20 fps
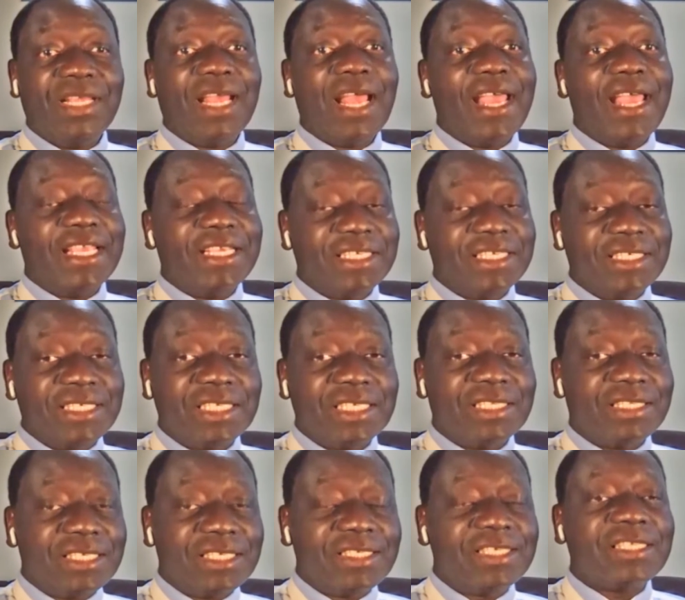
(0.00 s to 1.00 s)

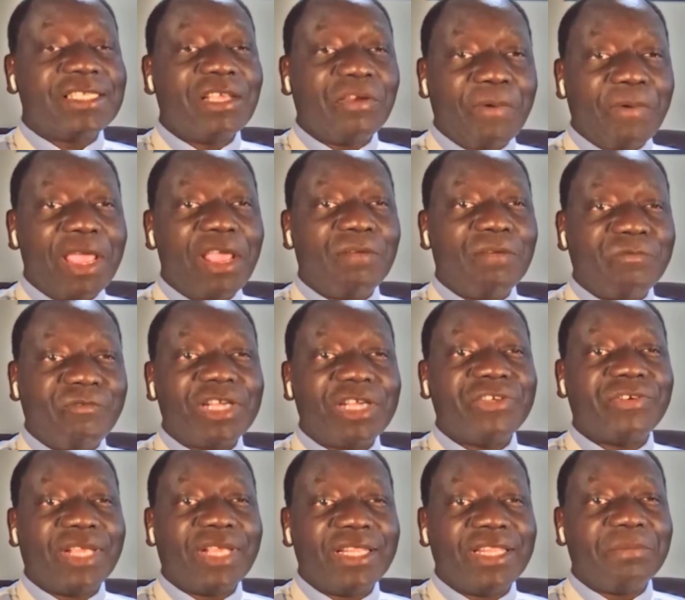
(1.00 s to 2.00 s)
This is a way of trying
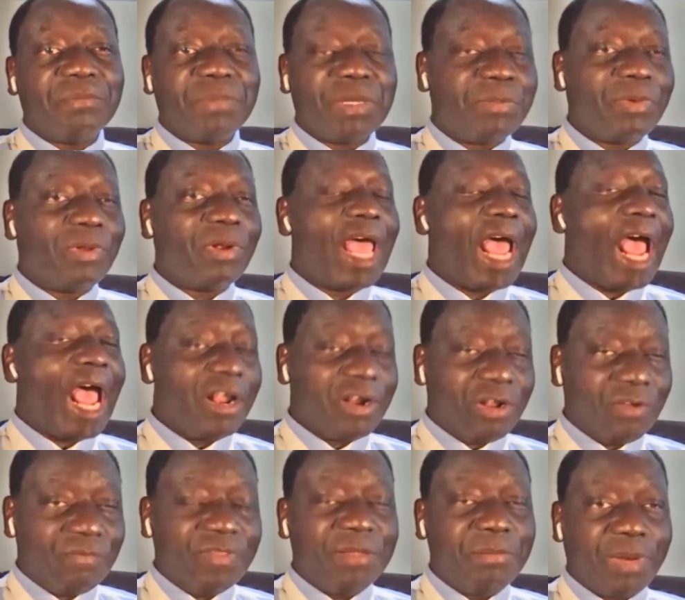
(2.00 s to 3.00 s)
to get the people out
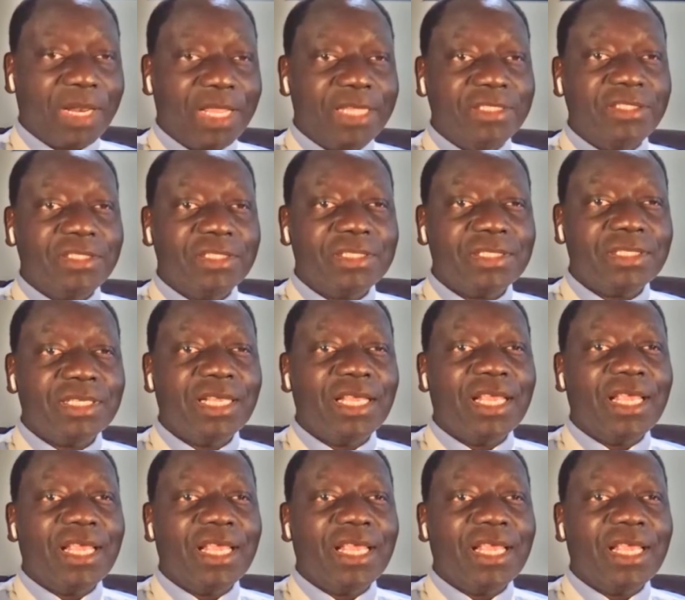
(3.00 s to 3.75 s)
of the place.